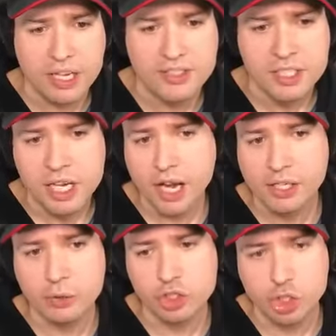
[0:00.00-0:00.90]
always a
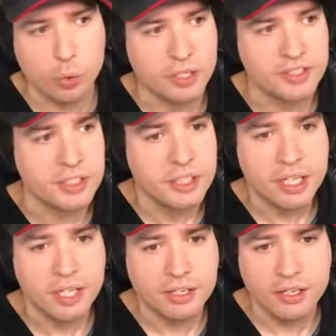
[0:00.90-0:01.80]
good choice
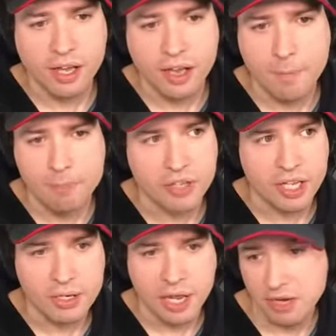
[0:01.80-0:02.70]
in um,
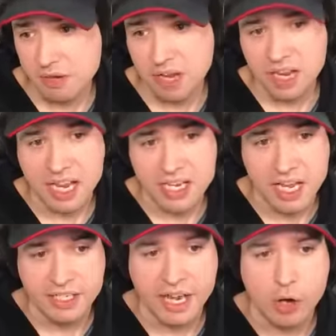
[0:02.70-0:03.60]
in, in in any
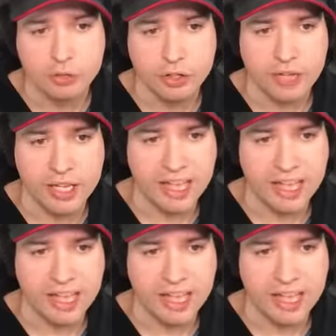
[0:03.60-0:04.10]
encounter that